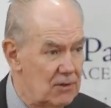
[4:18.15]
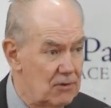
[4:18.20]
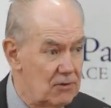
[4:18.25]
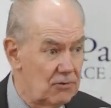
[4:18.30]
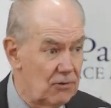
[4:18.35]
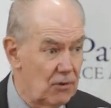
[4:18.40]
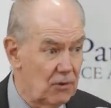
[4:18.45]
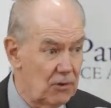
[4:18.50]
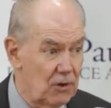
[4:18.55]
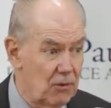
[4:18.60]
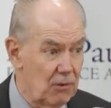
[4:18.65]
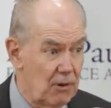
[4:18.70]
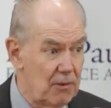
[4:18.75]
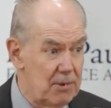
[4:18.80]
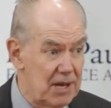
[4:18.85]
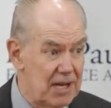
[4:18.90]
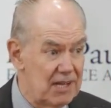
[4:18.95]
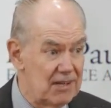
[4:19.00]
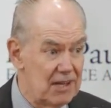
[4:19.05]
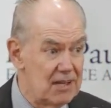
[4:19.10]
So the
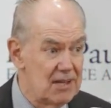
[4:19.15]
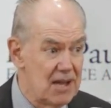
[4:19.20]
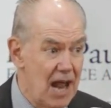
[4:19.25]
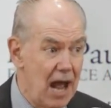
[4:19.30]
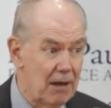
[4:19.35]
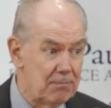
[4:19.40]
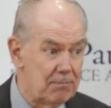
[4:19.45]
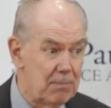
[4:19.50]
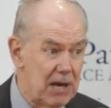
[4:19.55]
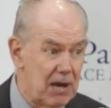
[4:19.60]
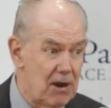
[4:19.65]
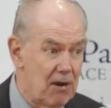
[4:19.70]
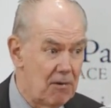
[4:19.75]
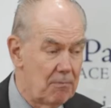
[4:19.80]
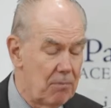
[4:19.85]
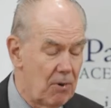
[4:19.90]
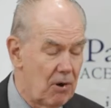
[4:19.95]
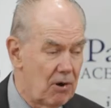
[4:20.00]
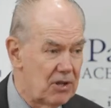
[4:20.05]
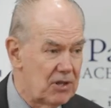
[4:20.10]
Caribbean did not
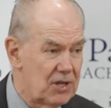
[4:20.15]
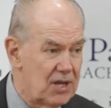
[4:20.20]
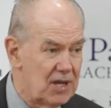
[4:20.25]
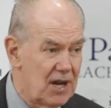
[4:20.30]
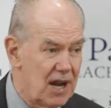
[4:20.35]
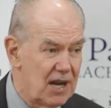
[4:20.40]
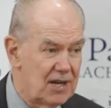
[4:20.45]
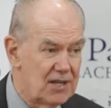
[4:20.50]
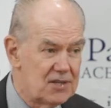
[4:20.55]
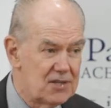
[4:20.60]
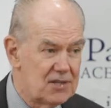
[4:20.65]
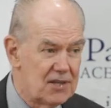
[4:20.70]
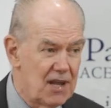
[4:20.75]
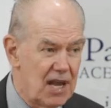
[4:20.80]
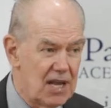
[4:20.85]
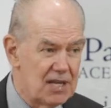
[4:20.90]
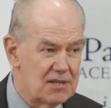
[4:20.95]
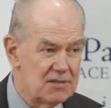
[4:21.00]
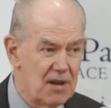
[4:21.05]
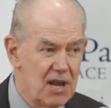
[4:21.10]
become part of the United
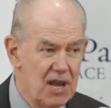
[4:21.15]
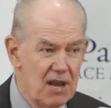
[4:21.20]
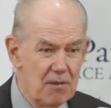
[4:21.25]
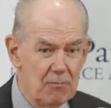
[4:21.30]
States.